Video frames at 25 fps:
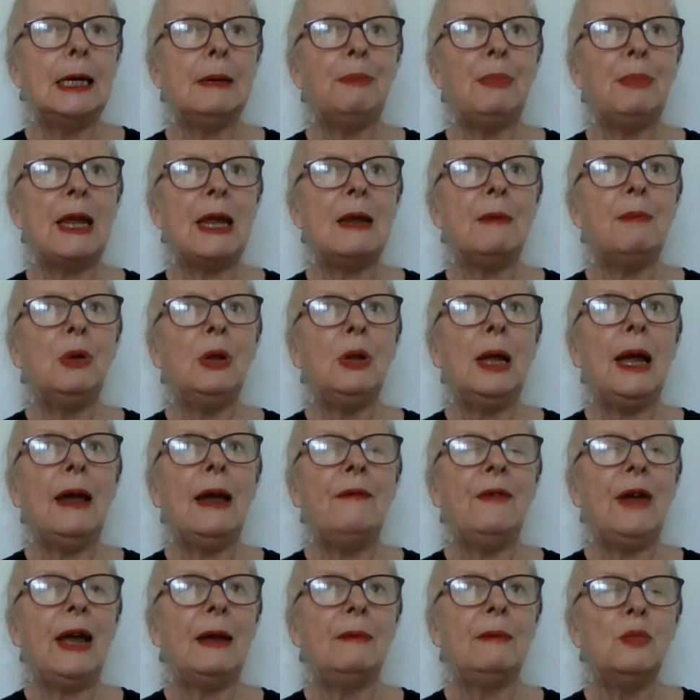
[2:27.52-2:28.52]
people
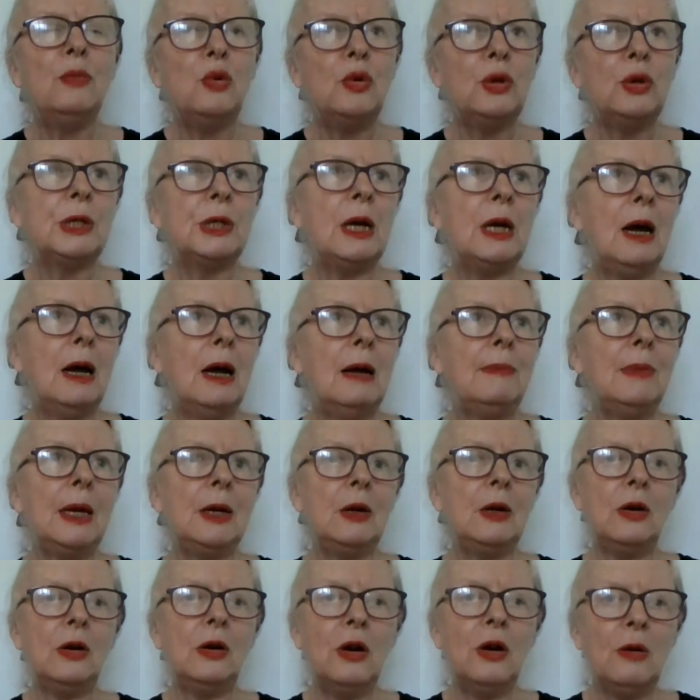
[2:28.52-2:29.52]
have had more time. They're
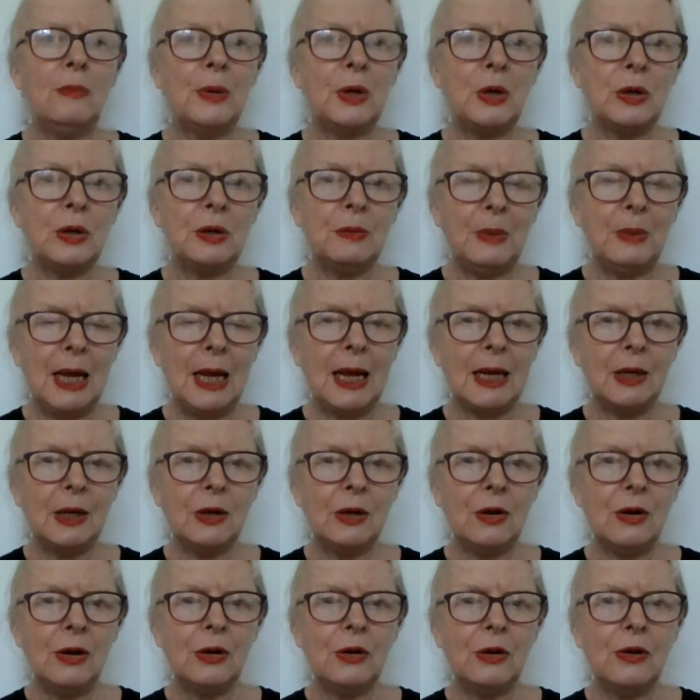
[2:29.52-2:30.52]
not hopping on a plane
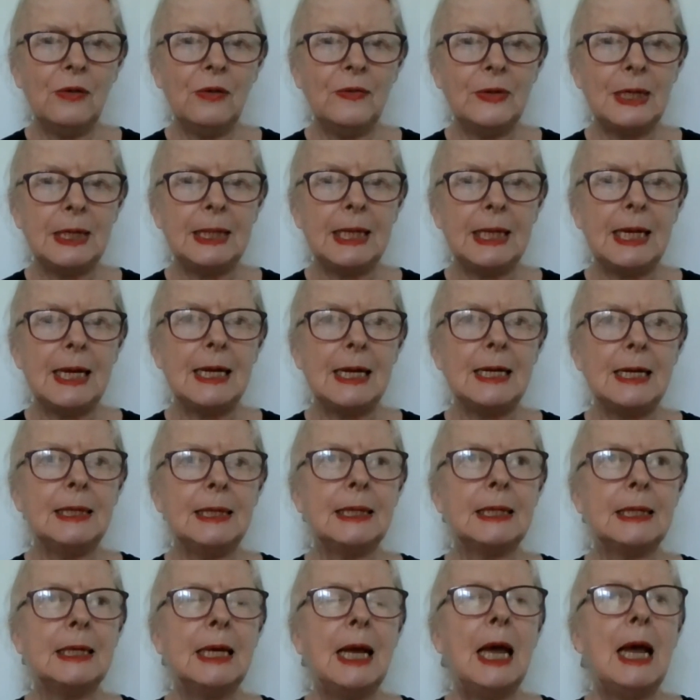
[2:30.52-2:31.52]
going
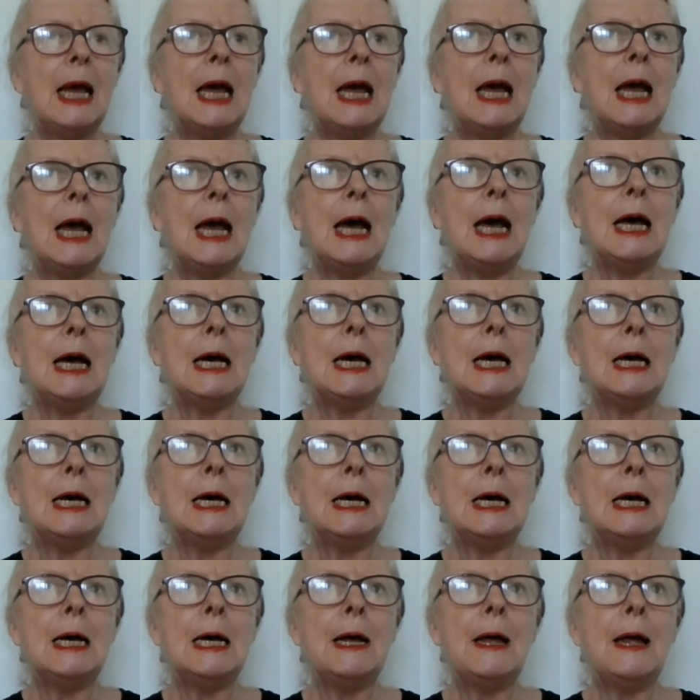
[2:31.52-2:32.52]
overseas.
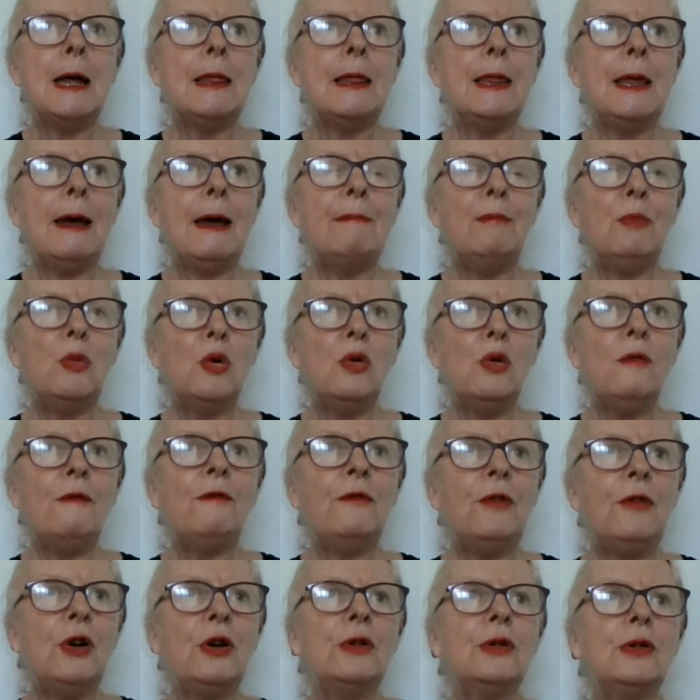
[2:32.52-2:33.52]
They're more
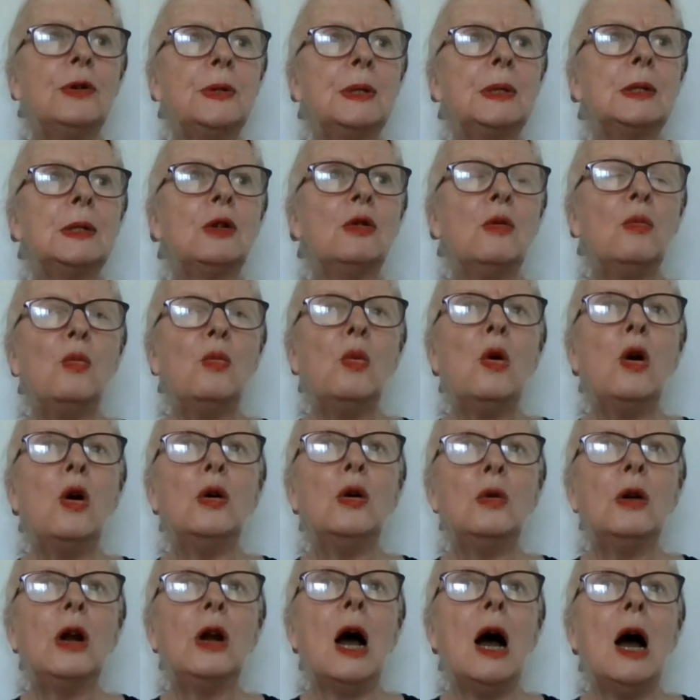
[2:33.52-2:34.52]
focused on
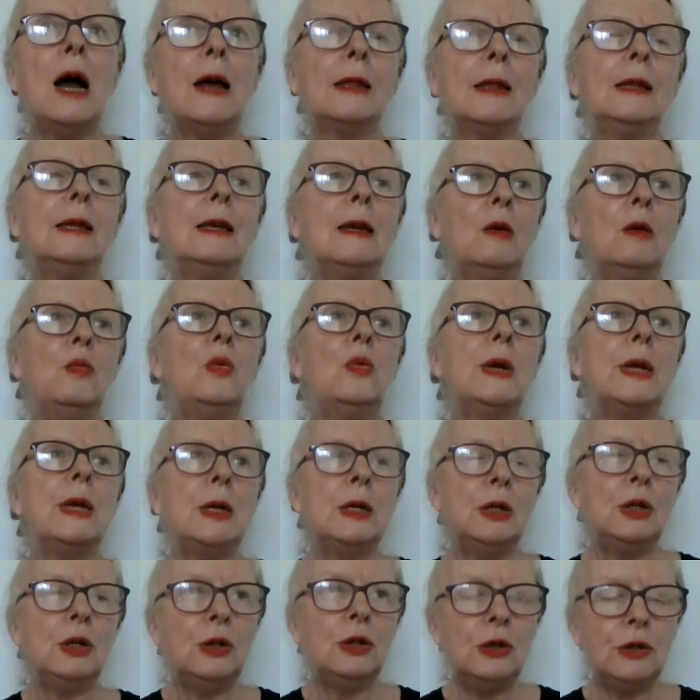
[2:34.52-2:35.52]
what I think we
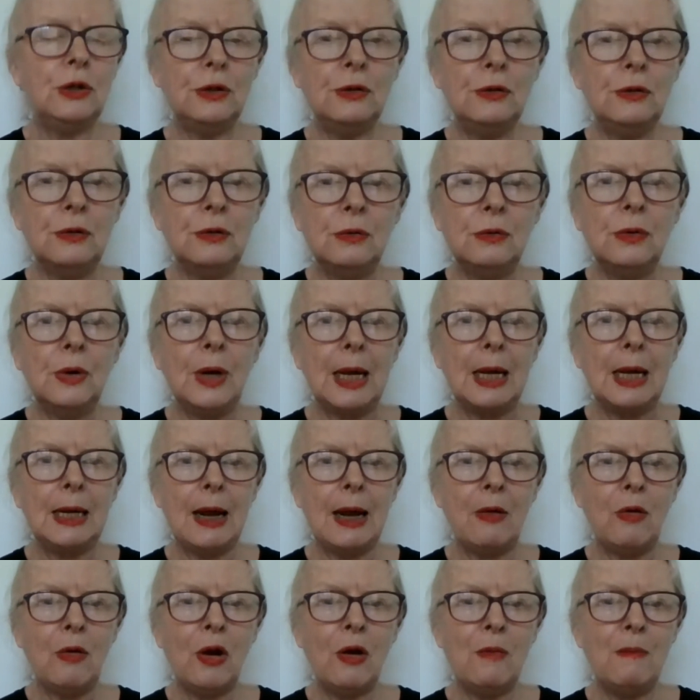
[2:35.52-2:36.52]
can do in
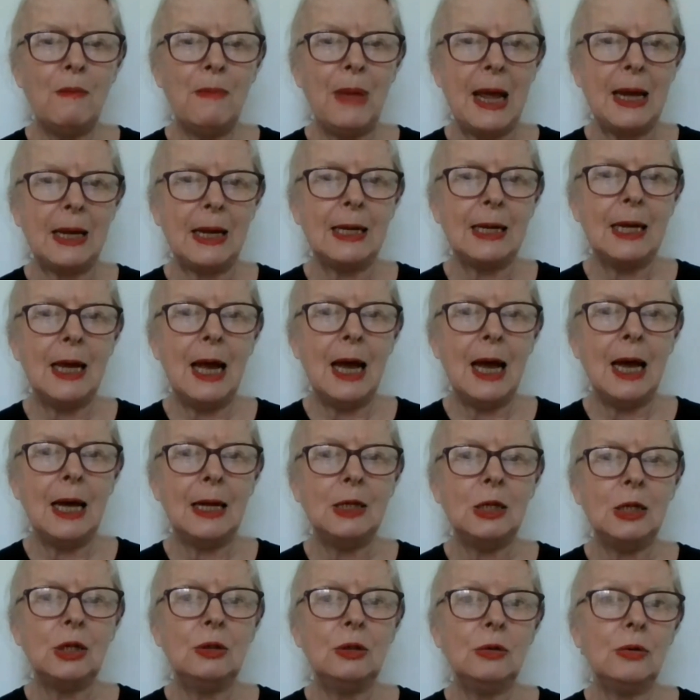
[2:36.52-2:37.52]
our own
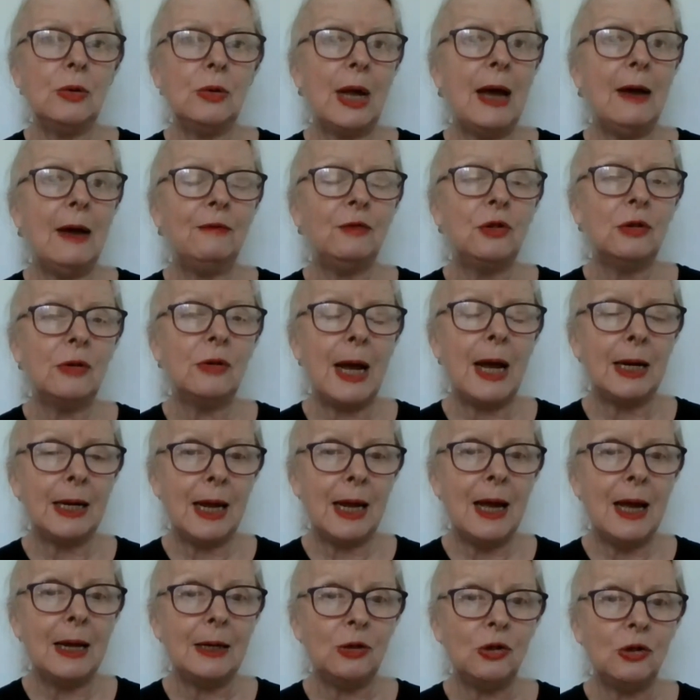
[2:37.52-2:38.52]
backyard to look after our
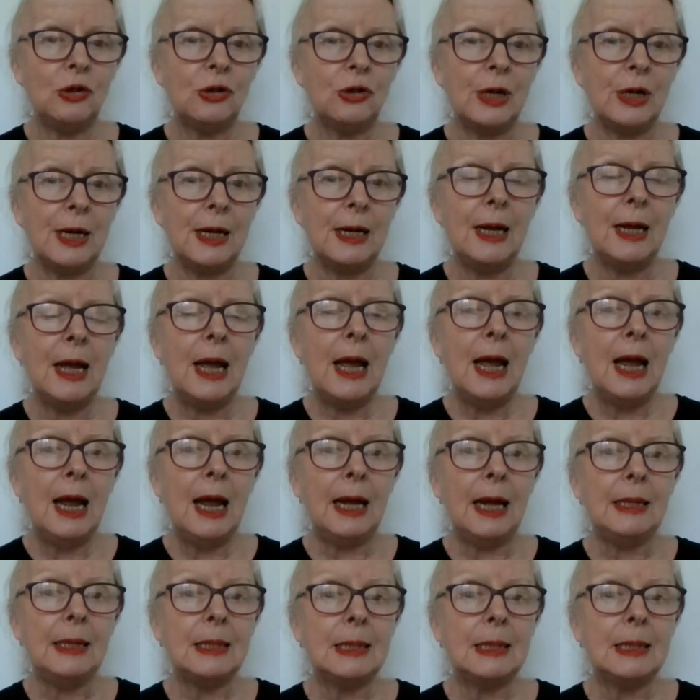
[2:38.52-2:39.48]
country. And